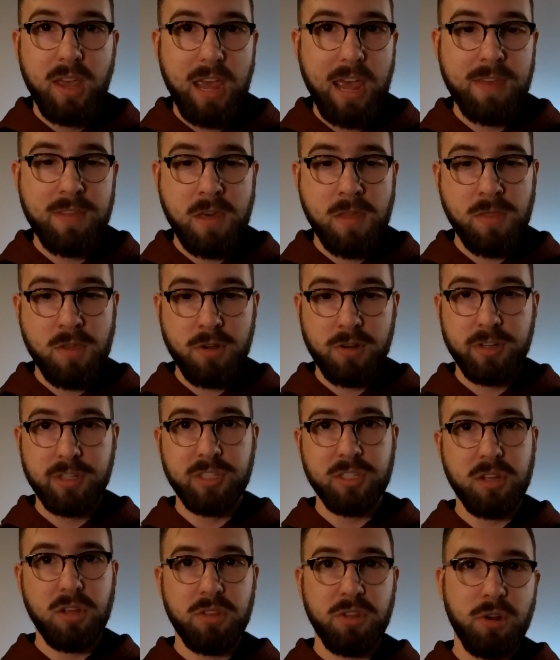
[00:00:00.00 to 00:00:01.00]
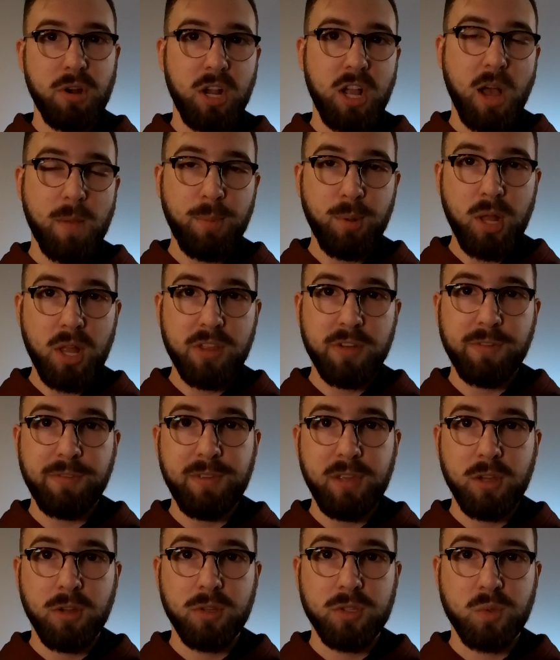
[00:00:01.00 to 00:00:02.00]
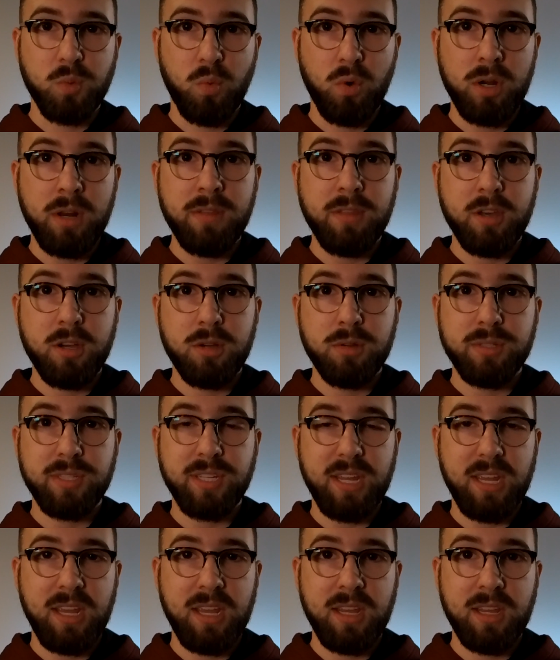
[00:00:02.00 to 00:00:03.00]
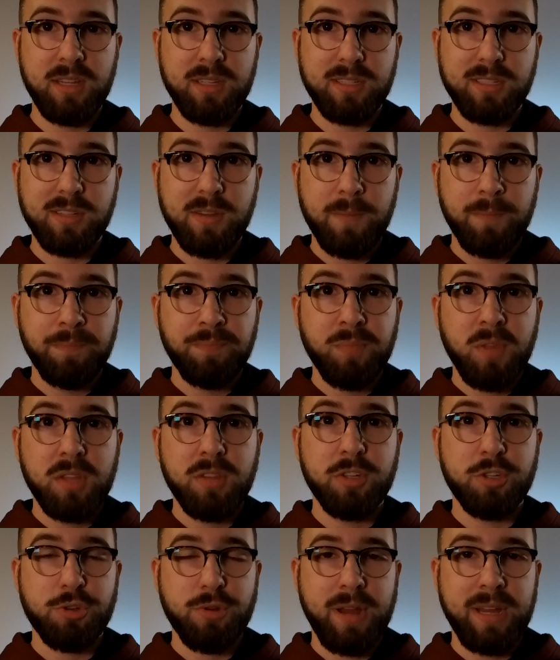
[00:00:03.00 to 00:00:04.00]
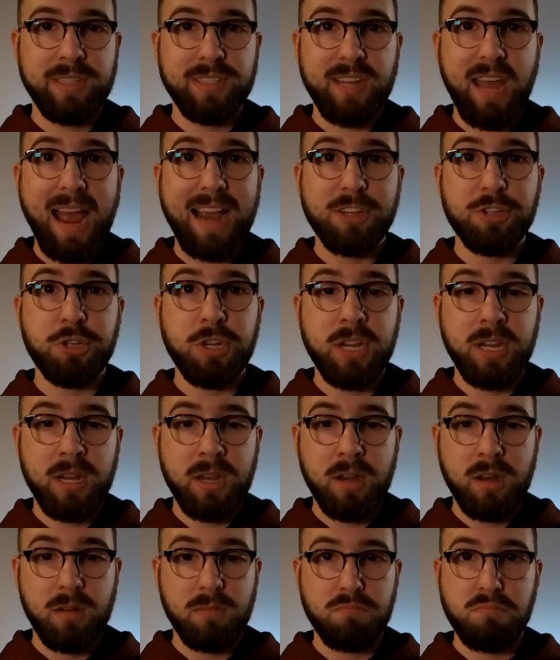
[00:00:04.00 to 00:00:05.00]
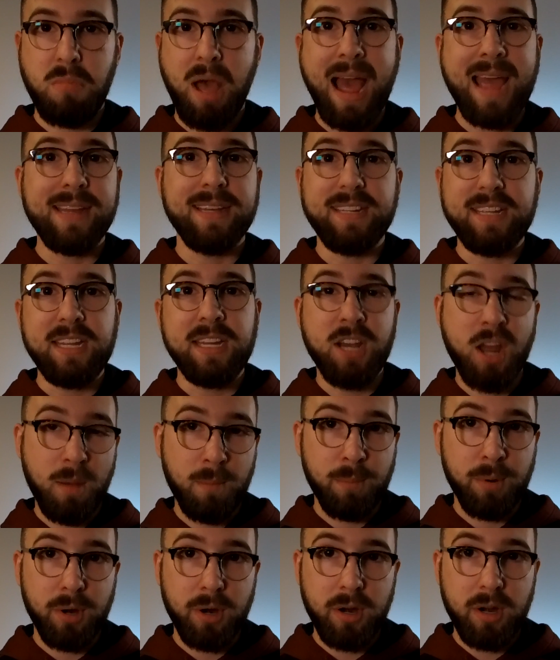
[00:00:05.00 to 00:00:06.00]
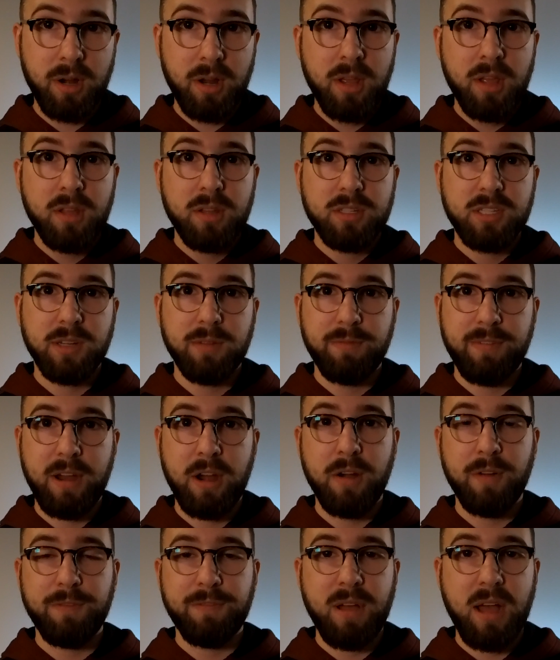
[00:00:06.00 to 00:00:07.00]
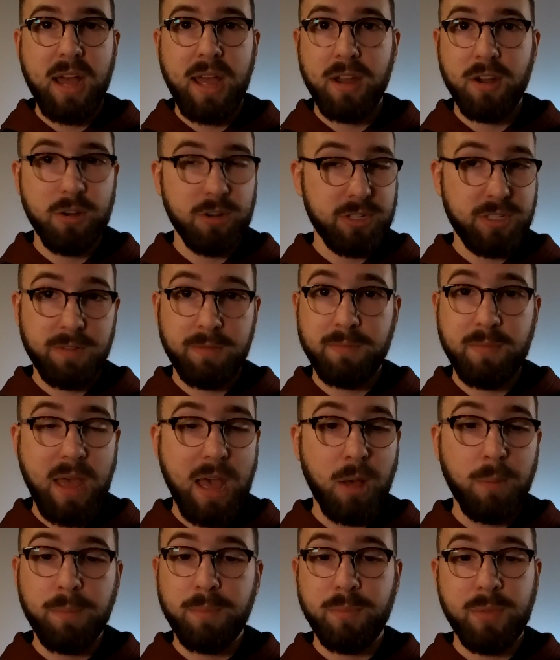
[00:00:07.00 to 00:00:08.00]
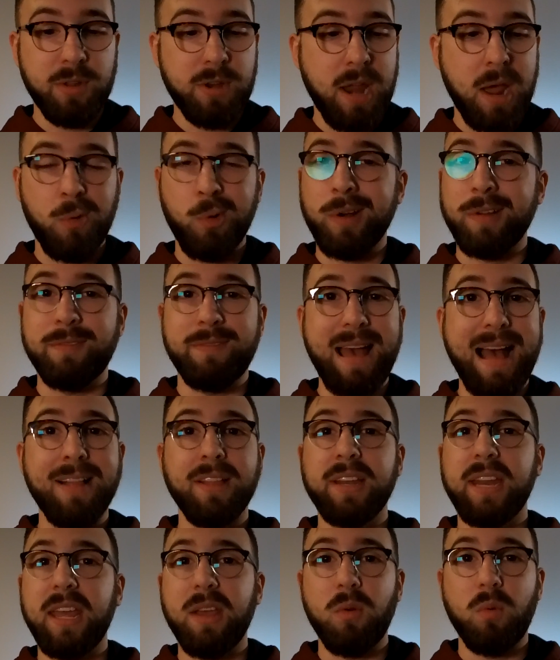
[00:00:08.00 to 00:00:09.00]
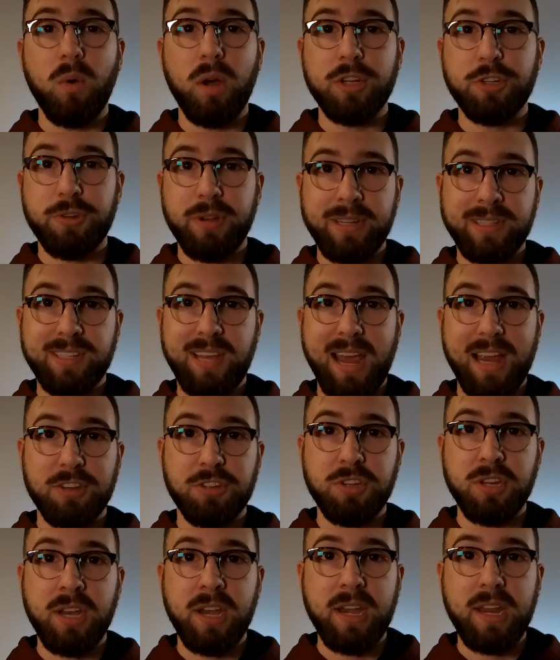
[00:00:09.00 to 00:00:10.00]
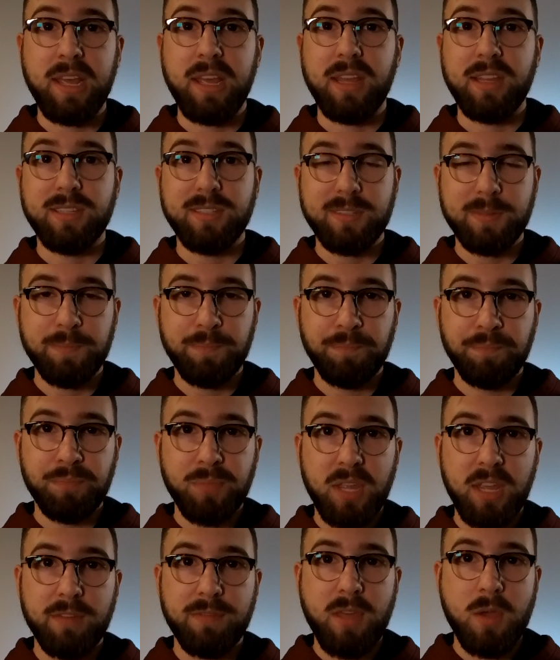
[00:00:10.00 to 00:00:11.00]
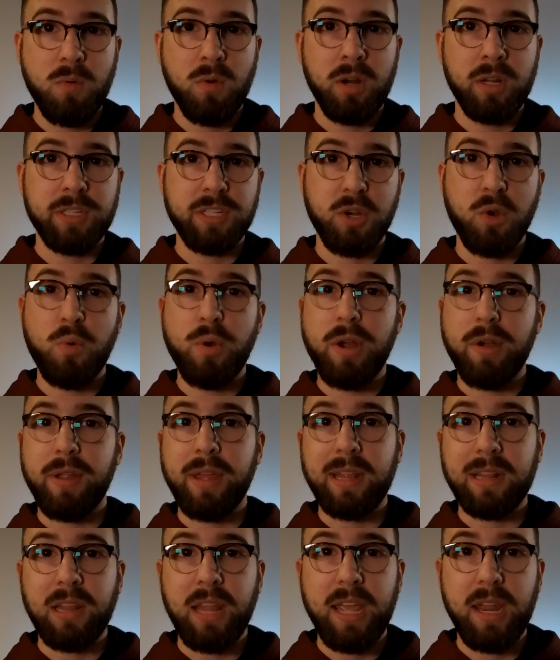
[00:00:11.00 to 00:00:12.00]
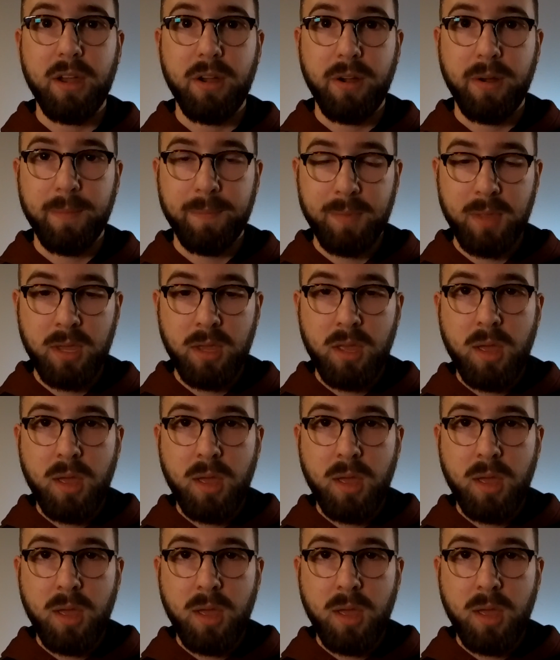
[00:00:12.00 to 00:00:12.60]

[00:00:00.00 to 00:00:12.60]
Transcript: And then there are a couple other fields. One of those is the transaction ID number to verify, or to help the network validate what transaction it is if they wanted to query it later.